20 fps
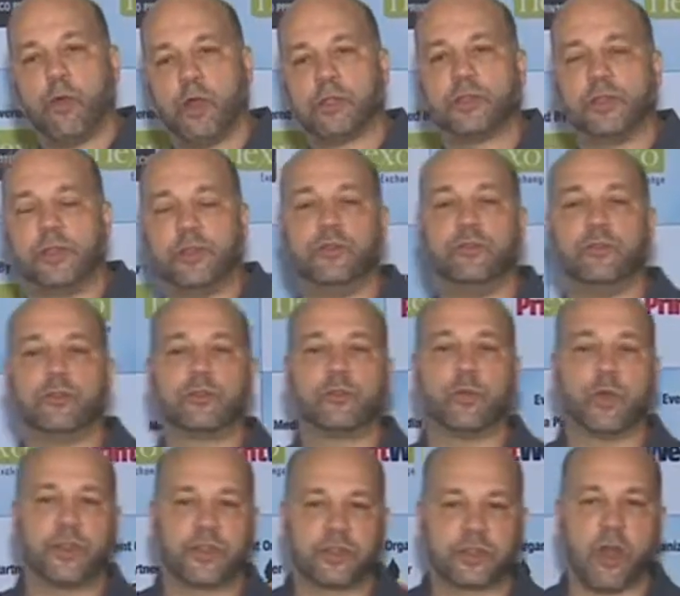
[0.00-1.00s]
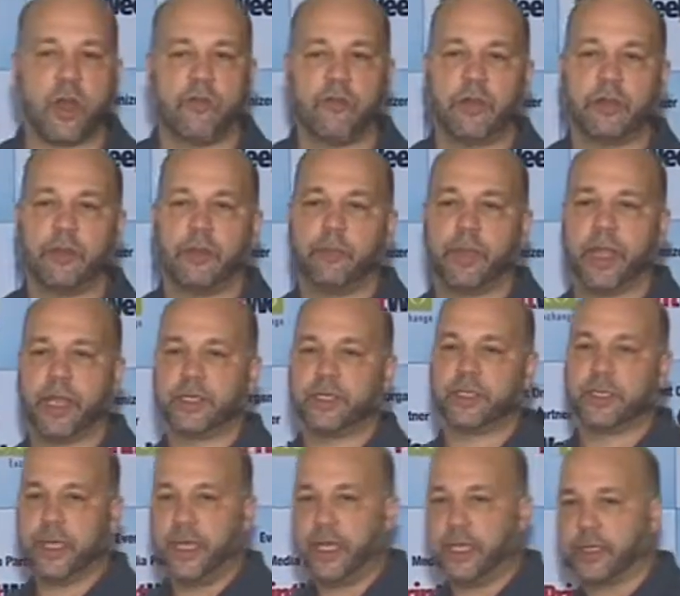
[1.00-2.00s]
want to use with
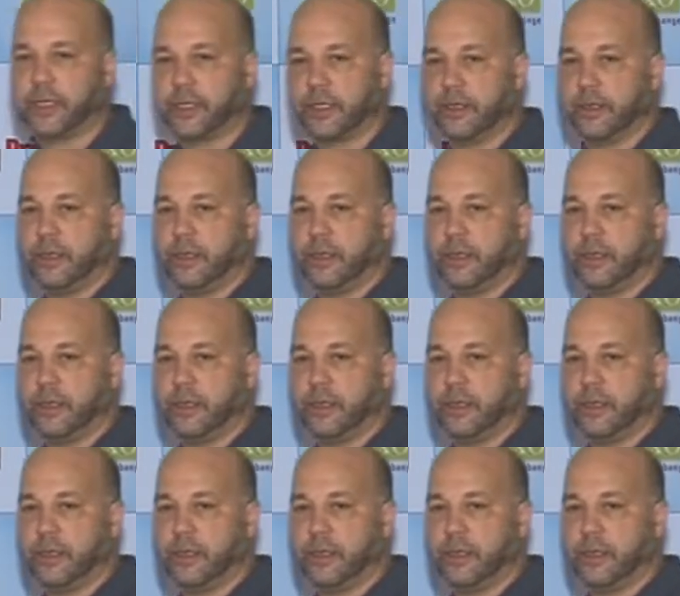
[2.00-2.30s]
solvent-based ink.